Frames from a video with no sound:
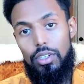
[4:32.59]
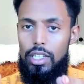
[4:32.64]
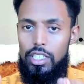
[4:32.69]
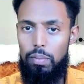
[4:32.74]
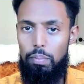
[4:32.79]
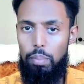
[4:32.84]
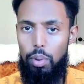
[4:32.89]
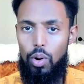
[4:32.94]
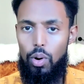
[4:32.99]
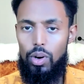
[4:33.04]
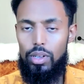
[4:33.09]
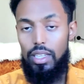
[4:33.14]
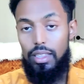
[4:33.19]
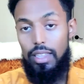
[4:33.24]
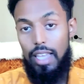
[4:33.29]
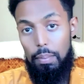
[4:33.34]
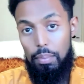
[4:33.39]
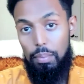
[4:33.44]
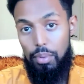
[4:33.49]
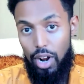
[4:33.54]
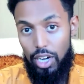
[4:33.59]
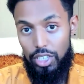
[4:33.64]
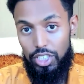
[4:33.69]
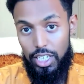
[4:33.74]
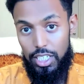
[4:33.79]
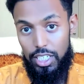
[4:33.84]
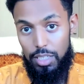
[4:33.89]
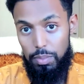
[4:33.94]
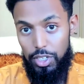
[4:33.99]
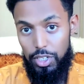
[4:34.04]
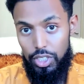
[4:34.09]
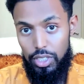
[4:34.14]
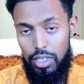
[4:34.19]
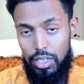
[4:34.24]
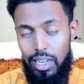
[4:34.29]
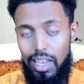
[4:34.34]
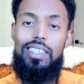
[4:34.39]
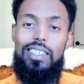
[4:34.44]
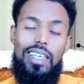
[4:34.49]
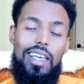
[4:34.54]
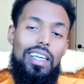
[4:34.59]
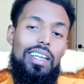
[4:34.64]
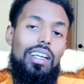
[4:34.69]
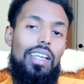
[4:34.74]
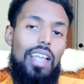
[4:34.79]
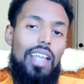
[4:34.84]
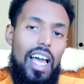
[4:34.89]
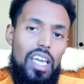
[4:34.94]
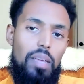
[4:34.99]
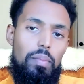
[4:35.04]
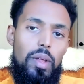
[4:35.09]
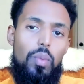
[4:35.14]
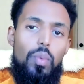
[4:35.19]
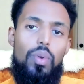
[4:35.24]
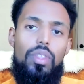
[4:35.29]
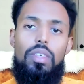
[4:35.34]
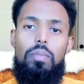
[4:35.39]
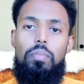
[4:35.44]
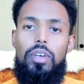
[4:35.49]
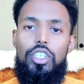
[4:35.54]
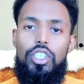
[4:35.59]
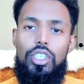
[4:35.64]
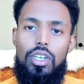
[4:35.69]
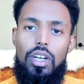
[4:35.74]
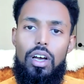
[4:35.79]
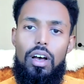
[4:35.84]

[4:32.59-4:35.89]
it's important that that project's mission is in alignment with the mission